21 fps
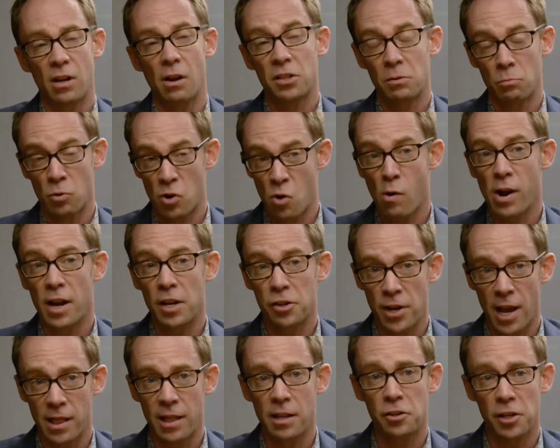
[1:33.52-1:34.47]
some quite
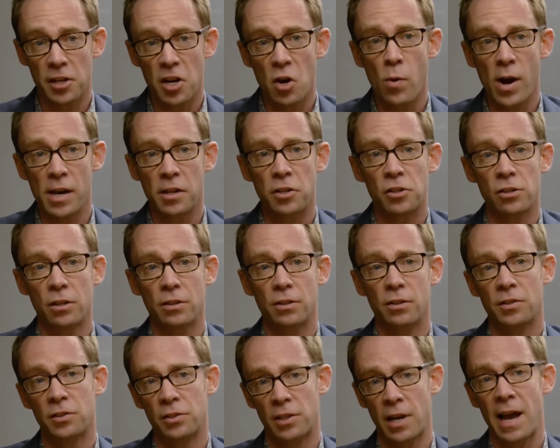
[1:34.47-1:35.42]
challenging
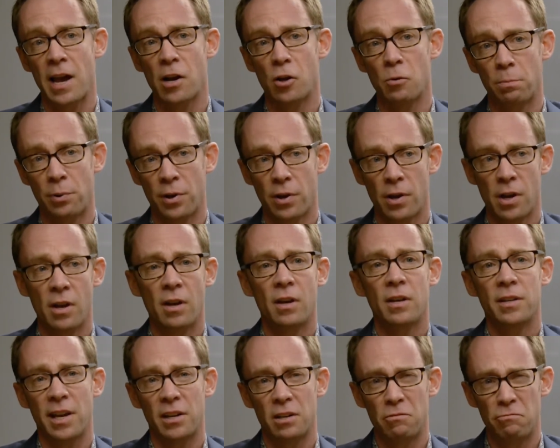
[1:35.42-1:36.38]
questions to help
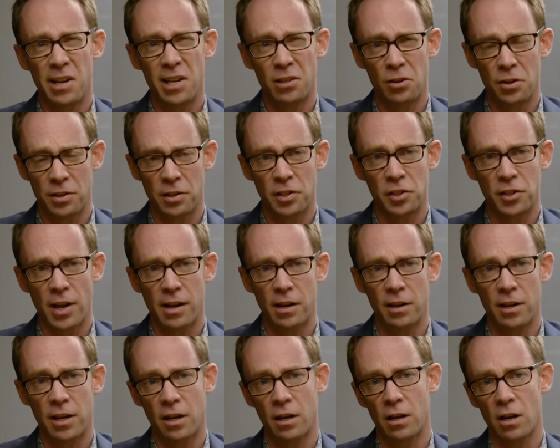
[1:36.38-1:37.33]
get a real
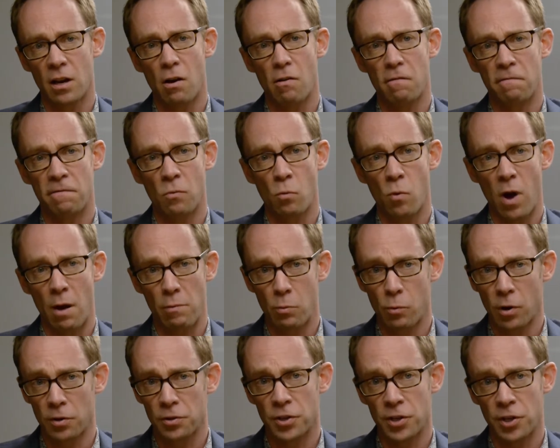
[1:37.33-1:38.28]
understanding of where we
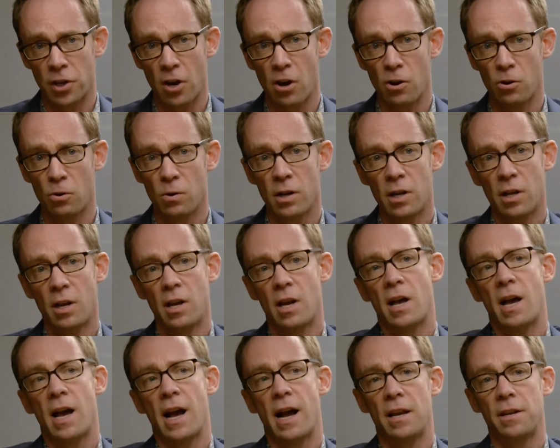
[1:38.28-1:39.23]
want to go
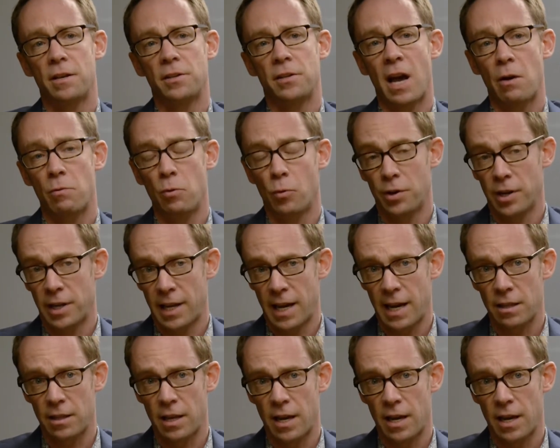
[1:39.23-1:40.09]
and how we want to get